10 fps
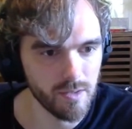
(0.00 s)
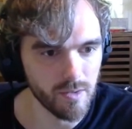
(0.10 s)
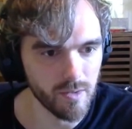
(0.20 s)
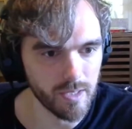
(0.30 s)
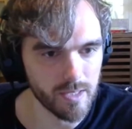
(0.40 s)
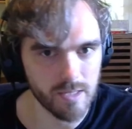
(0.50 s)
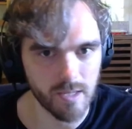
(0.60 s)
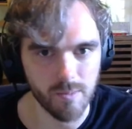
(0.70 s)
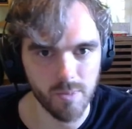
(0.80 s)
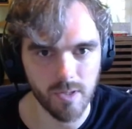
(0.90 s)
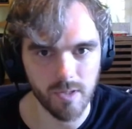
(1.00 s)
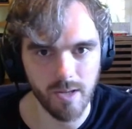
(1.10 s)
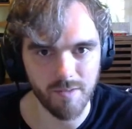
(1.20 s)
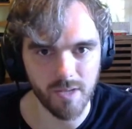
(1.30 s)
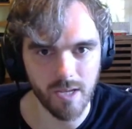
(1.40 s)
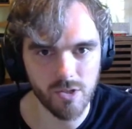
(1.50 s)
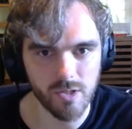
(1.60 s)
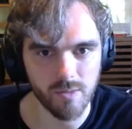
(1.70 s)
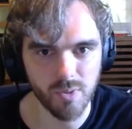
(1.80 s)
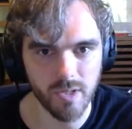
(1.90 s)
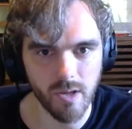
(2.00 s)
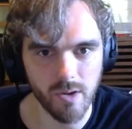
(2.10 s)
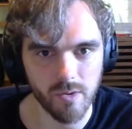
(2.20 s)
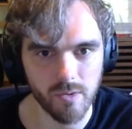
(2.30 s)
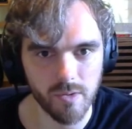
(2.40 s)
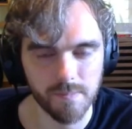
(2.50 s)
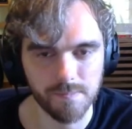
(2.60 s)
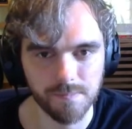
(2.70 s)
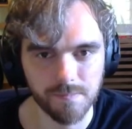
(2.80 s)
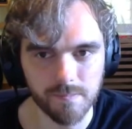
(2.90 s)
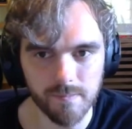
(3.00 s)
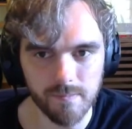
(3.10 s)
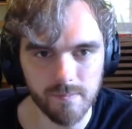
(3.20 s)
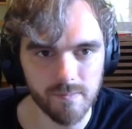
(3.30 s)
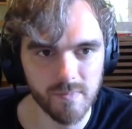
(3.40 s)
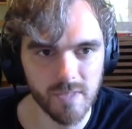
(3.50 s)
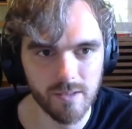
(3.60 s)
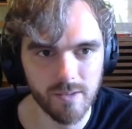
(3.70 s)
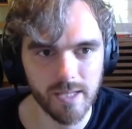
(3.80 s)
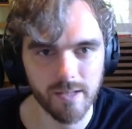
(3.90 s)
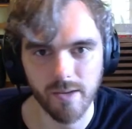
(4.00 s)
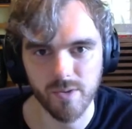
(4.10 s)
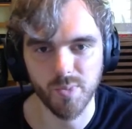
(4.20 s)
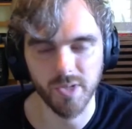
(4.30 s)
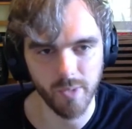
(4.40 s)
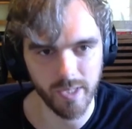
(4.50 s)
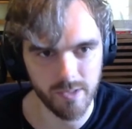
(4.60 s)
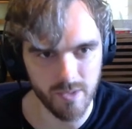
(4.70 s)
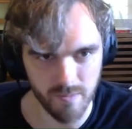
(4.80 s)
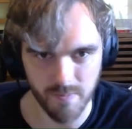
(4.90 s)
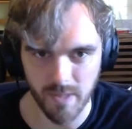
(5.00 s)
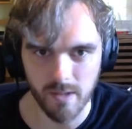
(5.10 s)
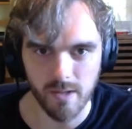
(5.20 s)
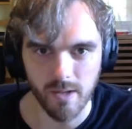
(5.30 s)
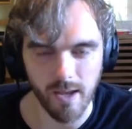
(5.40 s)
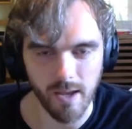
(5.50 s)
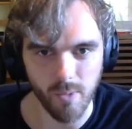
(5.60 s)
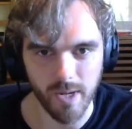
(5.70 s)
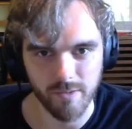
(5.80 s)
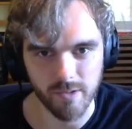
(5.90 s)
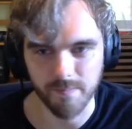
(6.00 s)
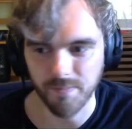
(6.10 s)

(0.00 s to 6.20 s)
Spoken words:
I guess I put it navigation, preload. Well, that was pretty quick too. Whatever.